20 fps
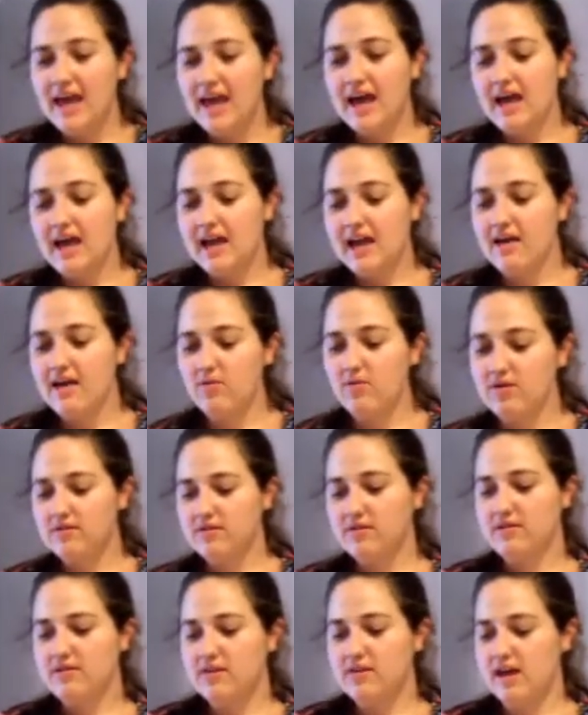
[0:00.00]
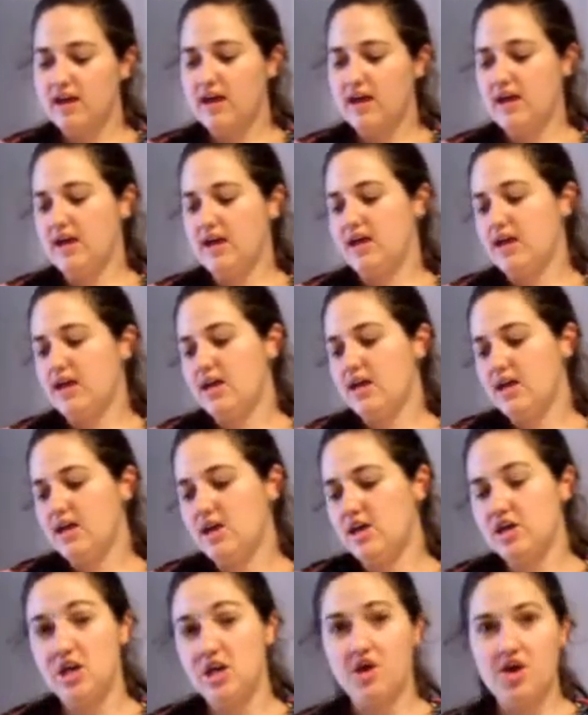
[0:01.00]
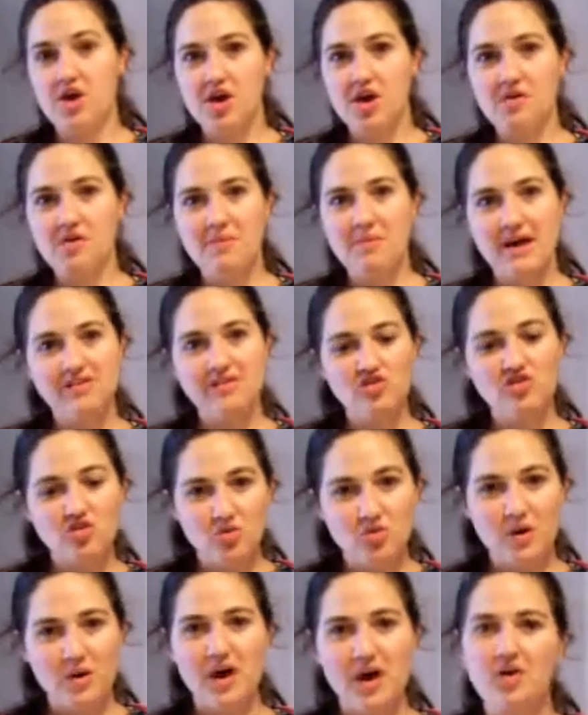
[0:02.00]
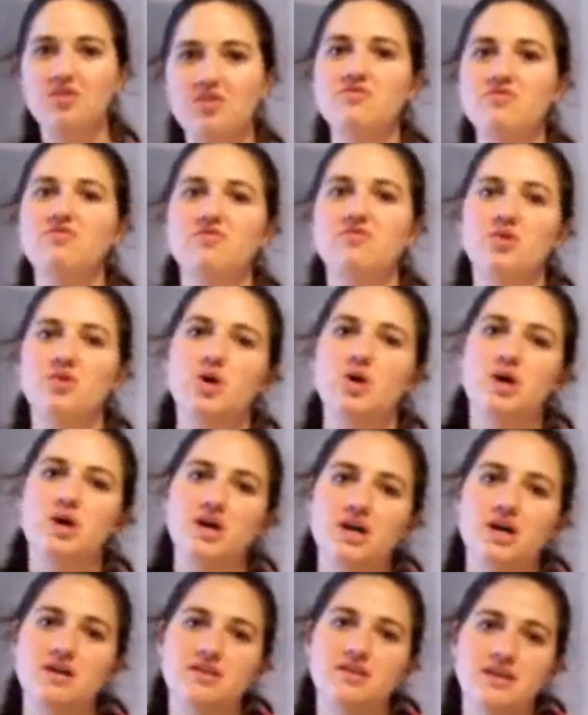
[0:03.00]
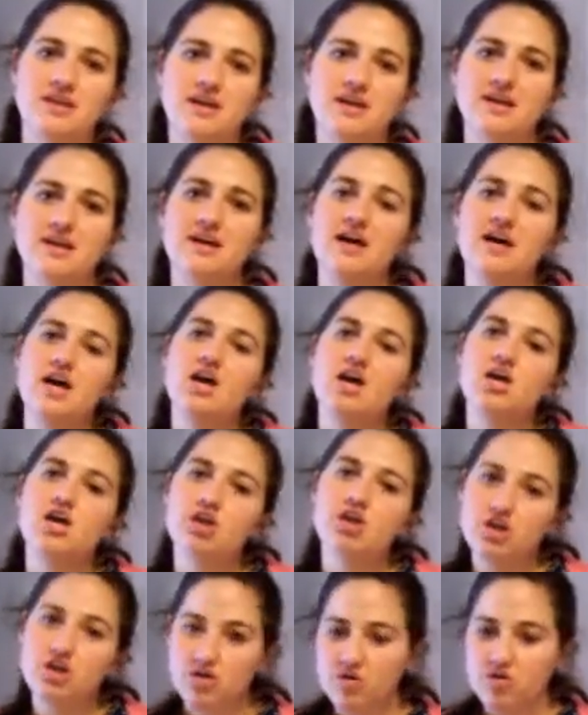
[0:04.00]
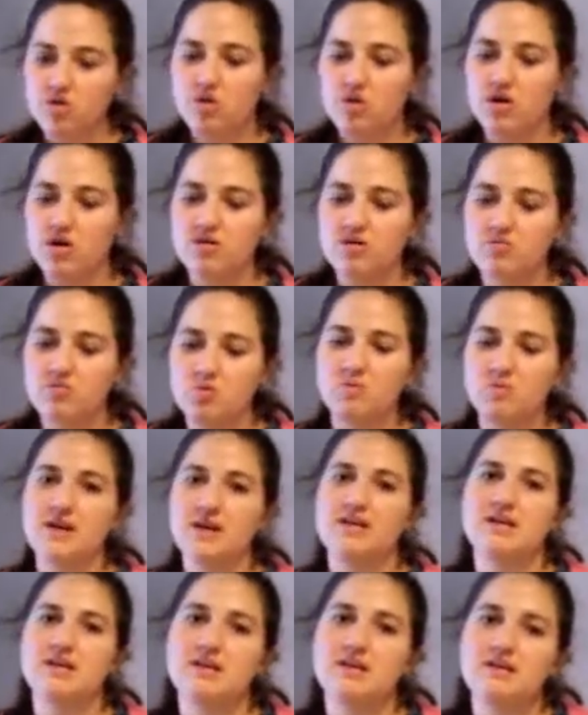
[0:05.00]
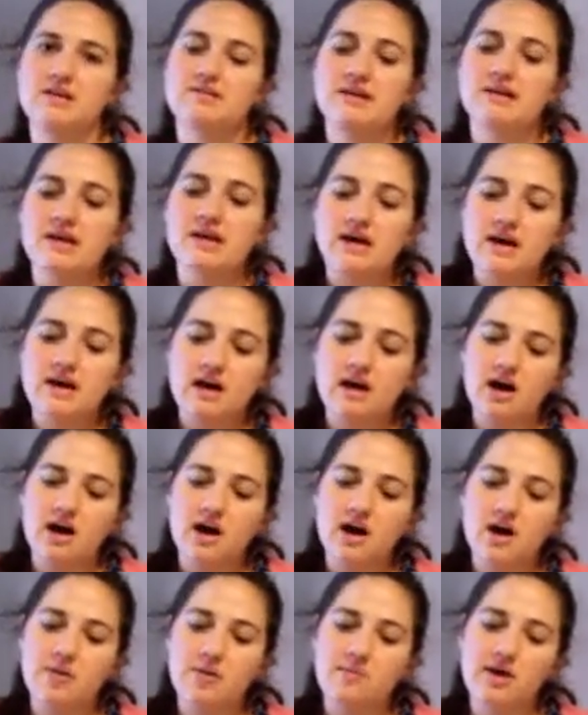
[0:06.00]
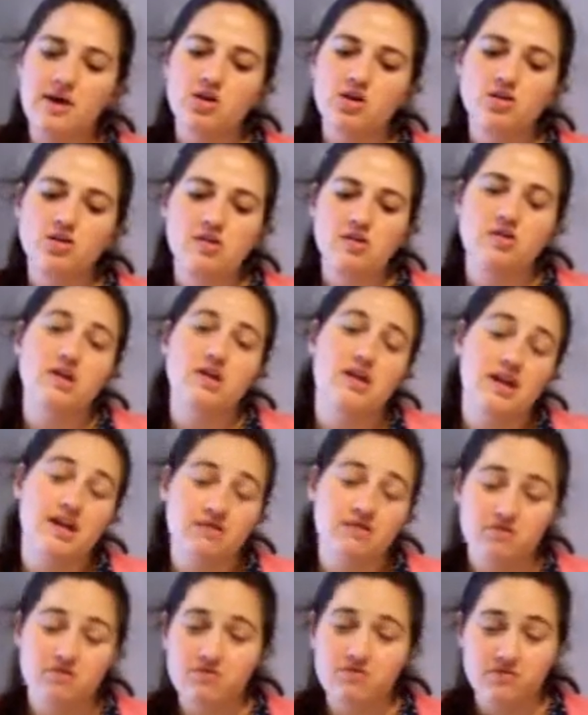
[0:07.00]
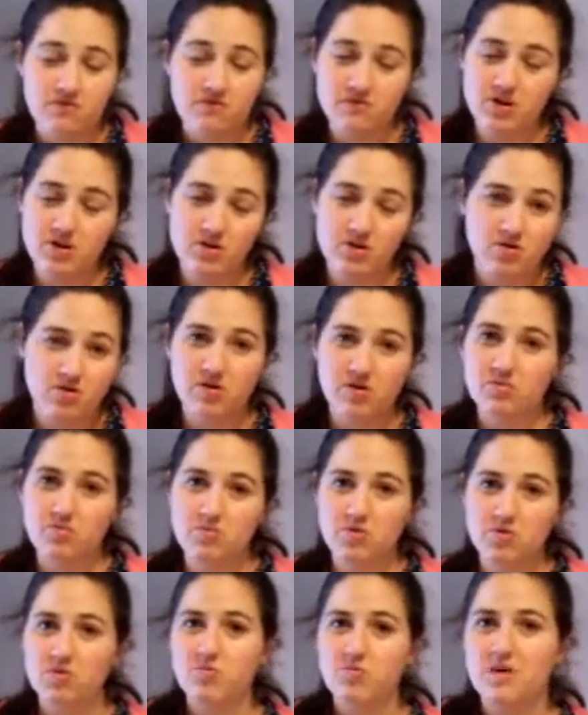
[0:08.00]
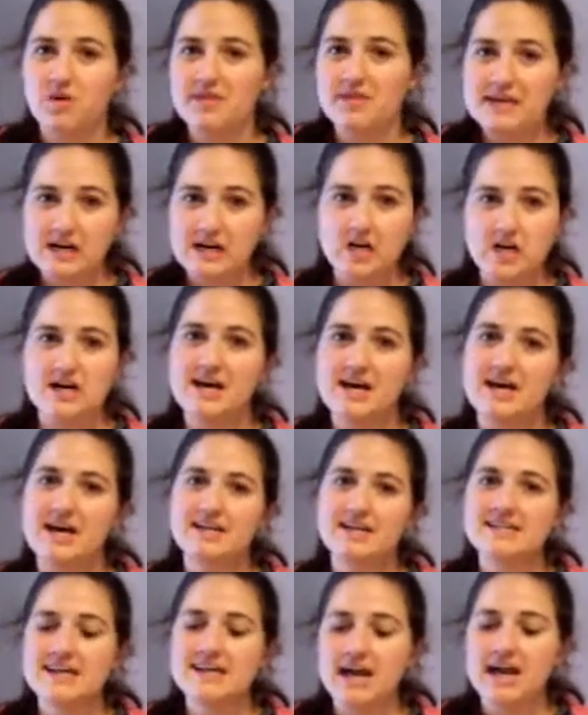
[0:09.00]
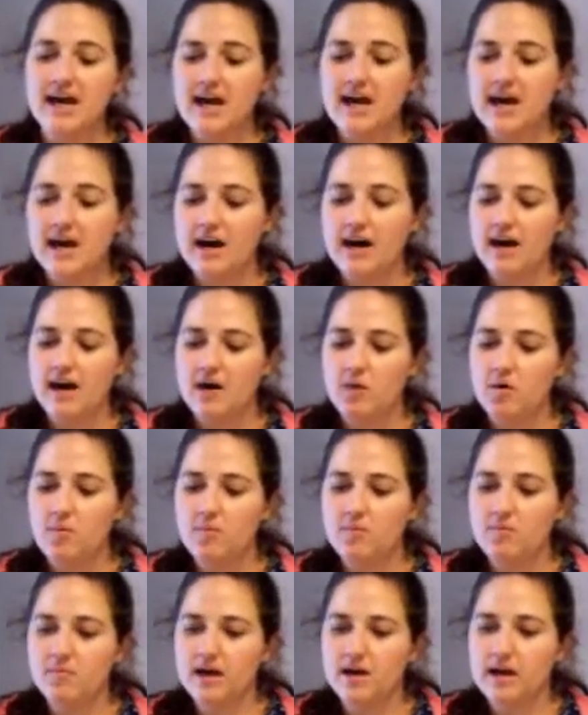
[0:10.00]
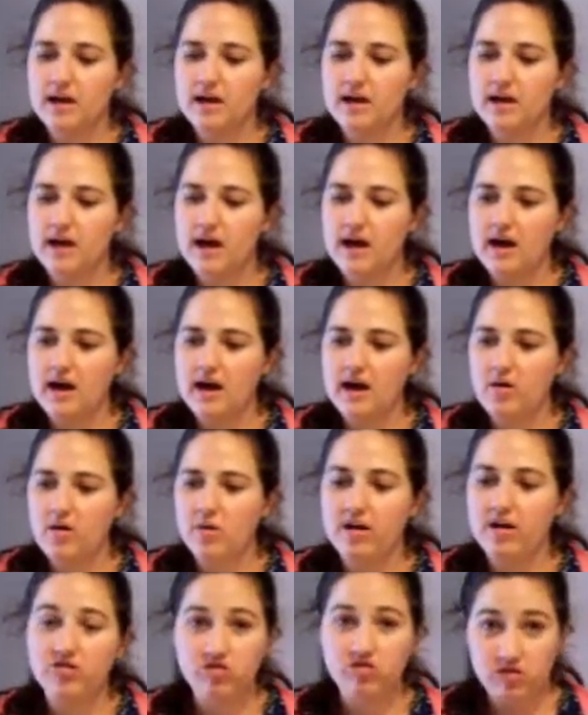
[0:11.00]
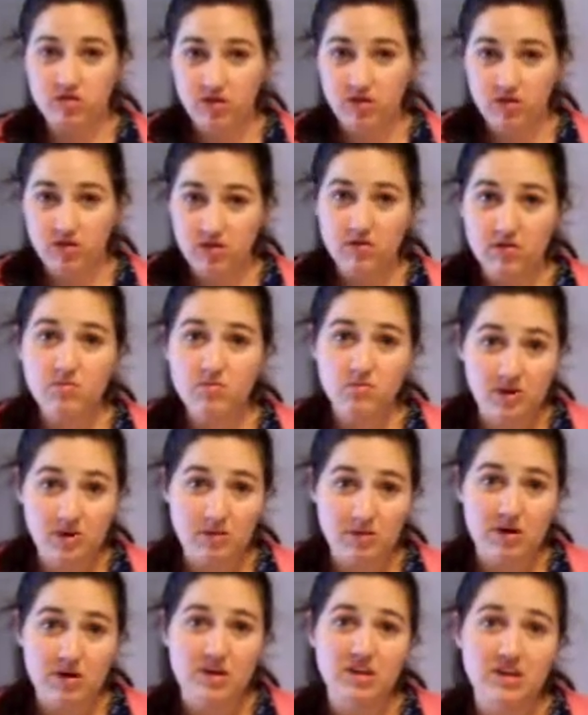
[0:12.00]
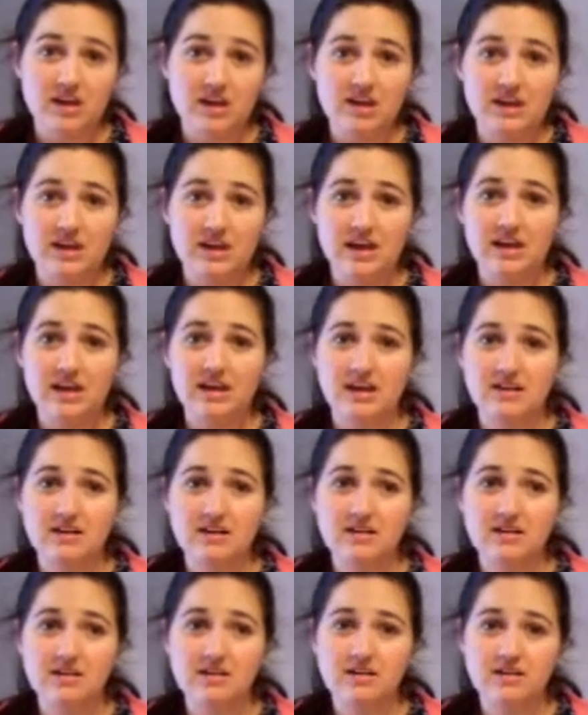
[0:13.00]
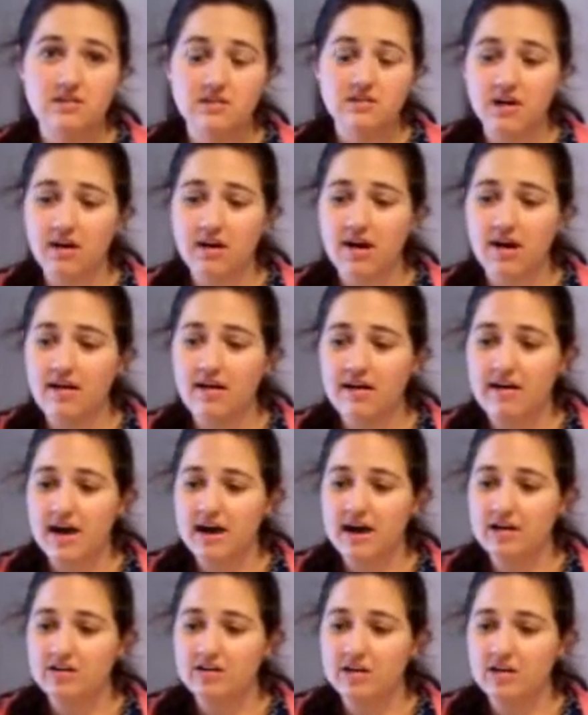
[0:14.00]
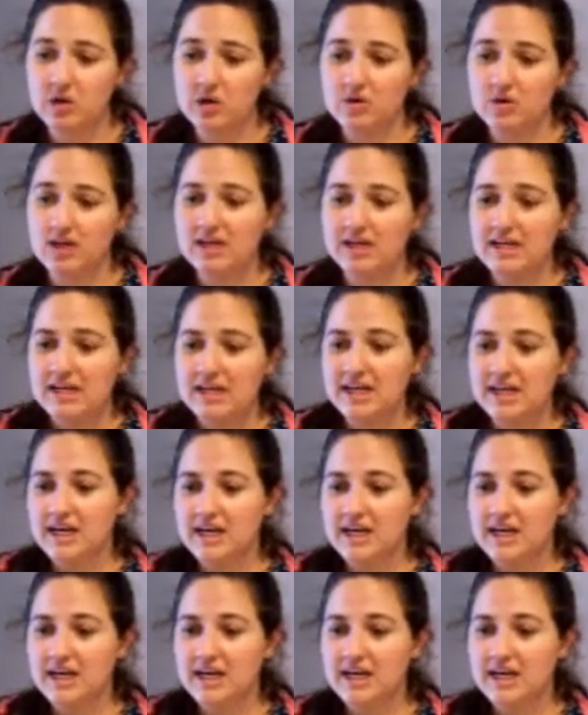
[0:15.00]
And I want to thank Yo-Yo Max 12 for the unicorn poop ideas. I know there are a lot of unicorn poop on the internet, but I watched her primarily to figure out how to do it.